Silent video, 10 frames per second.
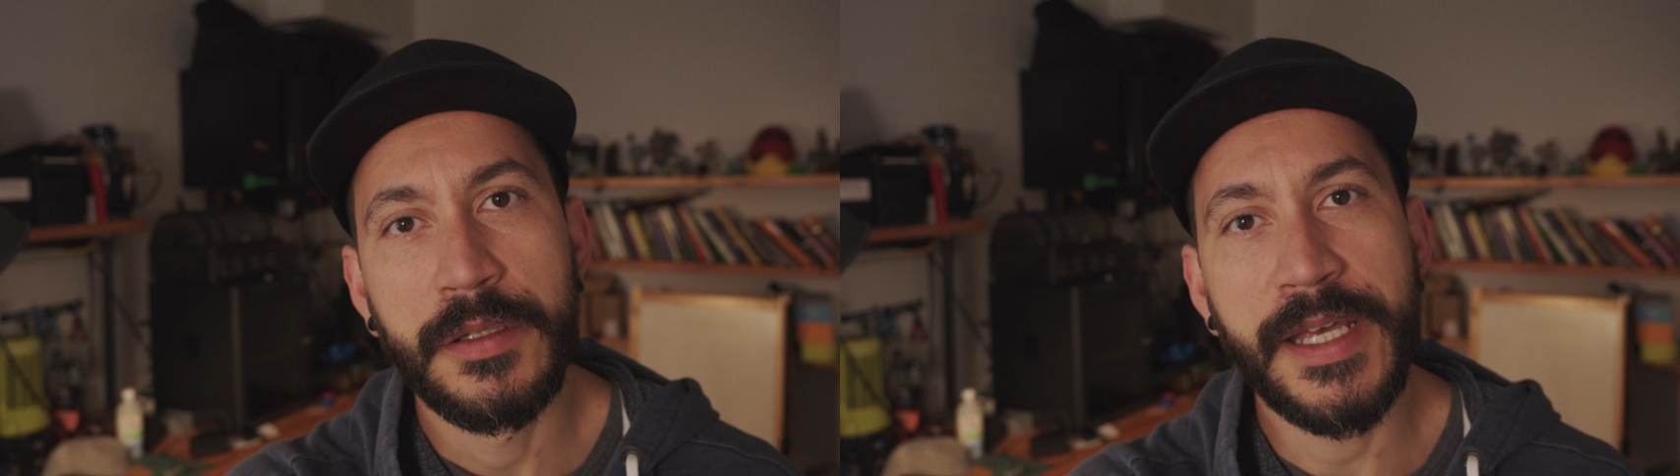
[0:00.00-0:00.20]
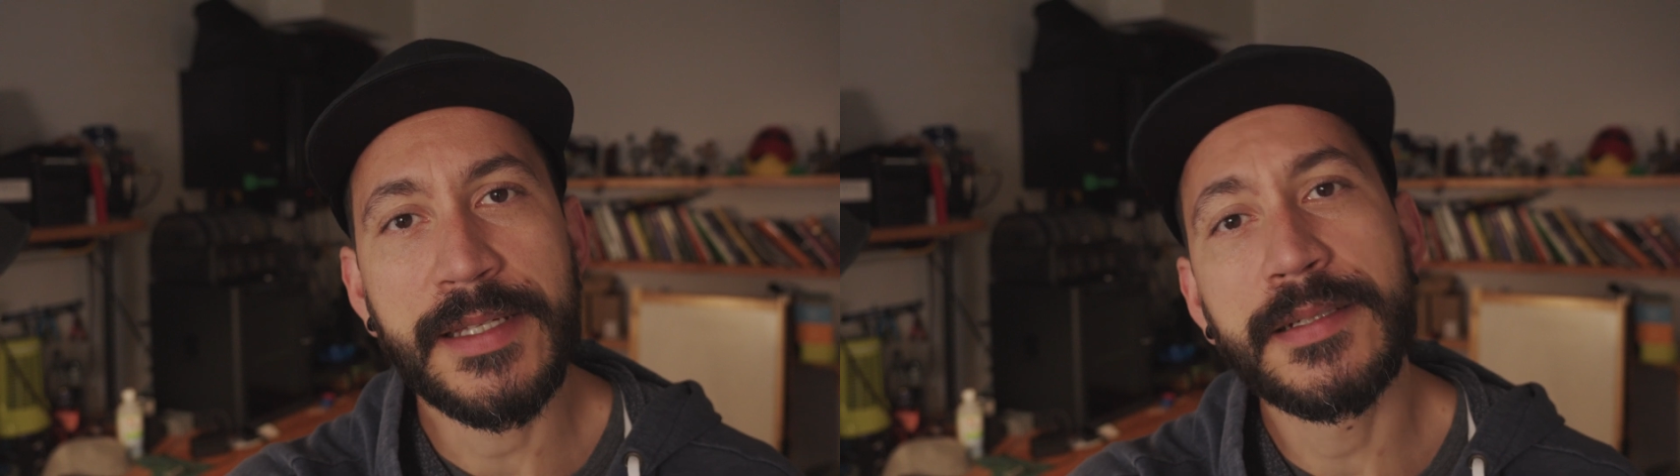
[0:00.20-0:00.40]

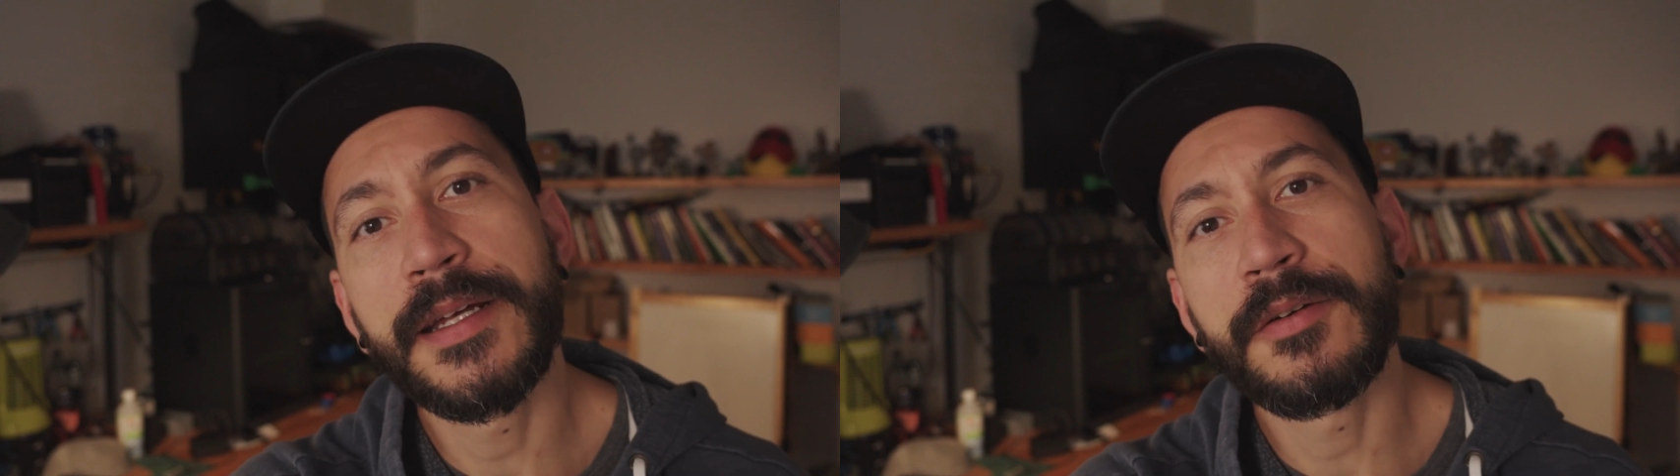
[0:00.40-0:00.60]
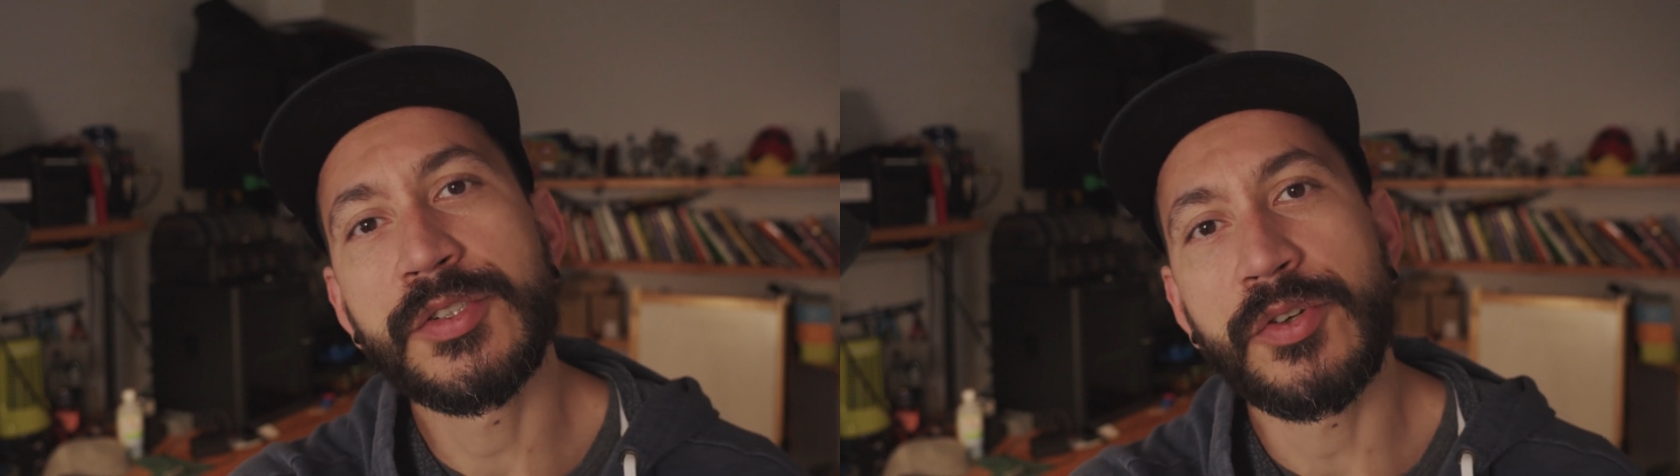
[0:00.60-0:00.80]

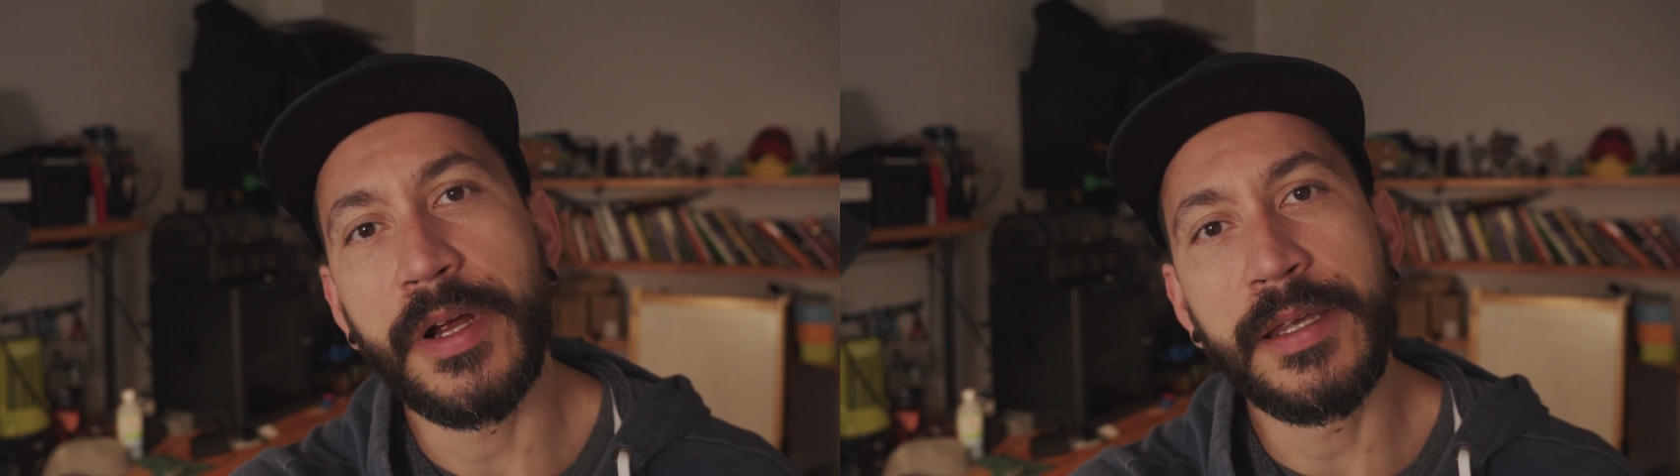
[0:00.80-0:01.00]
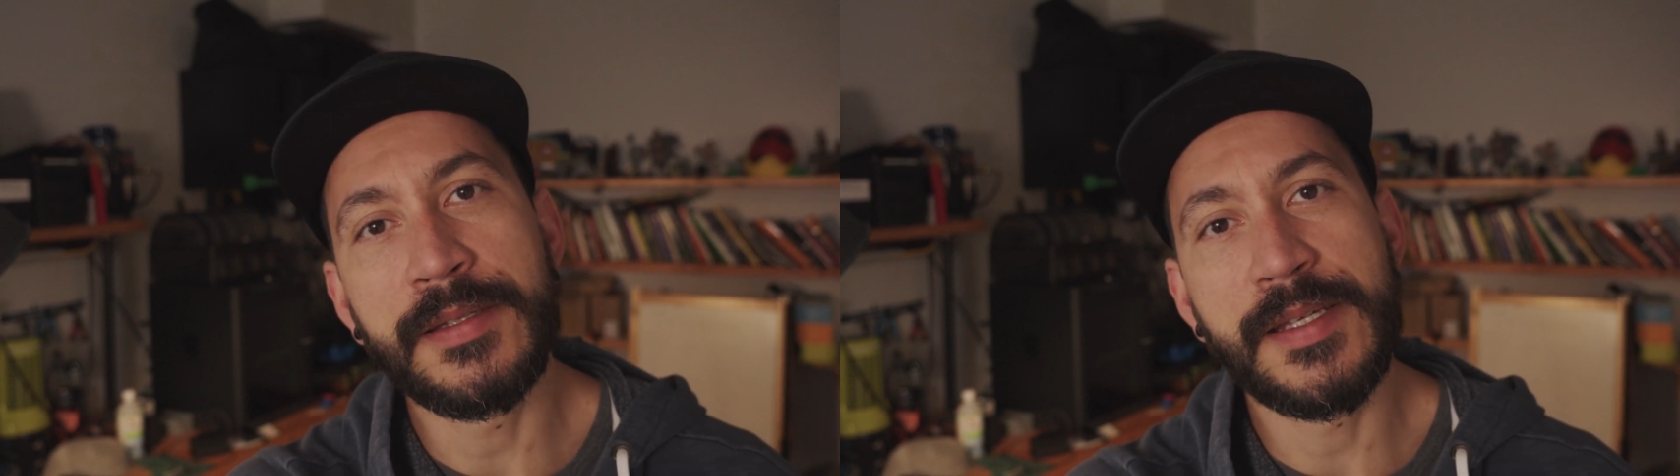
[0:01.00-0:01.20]
Yesterday I was
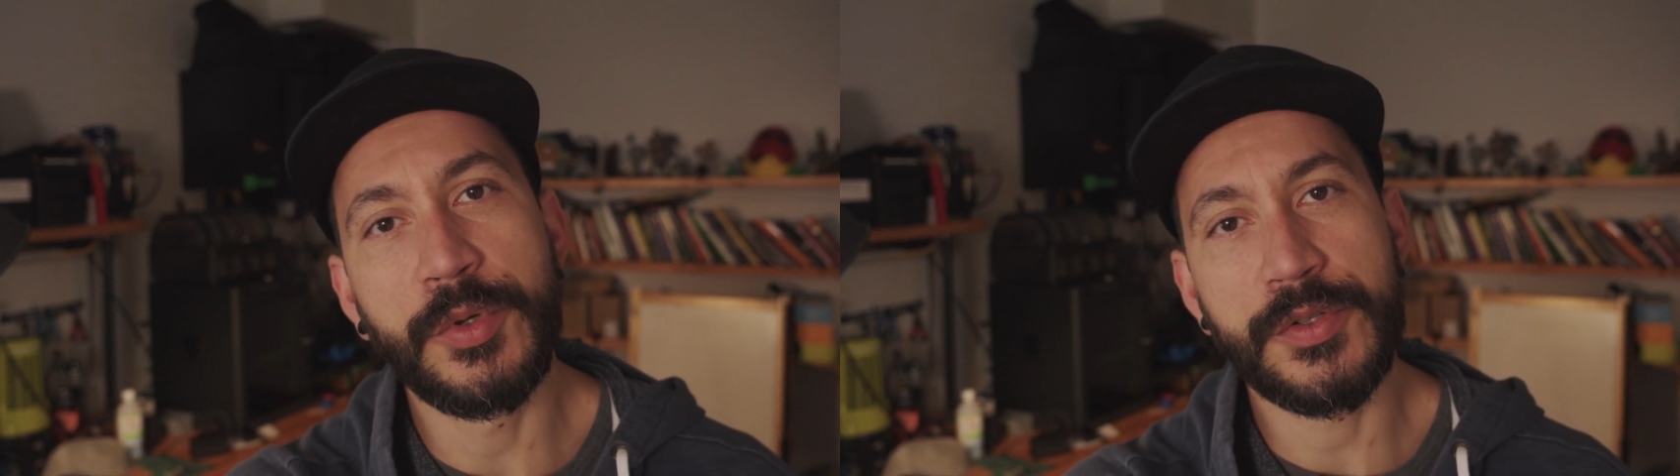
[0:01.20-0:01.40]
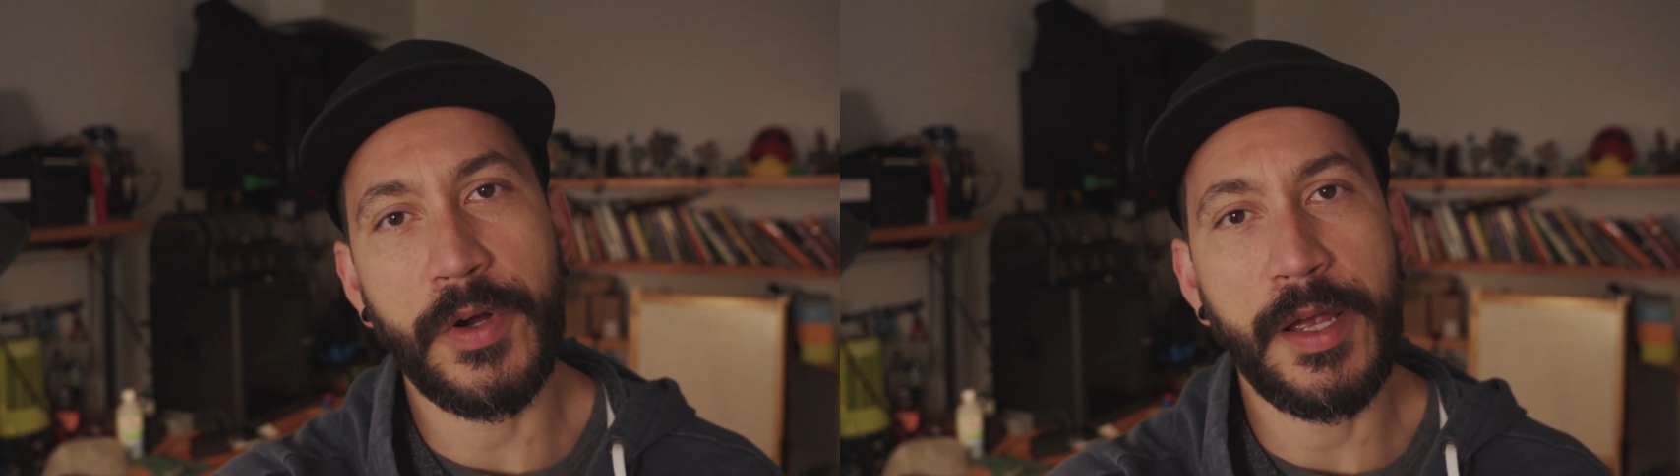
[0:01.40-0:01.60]
trying ZBrush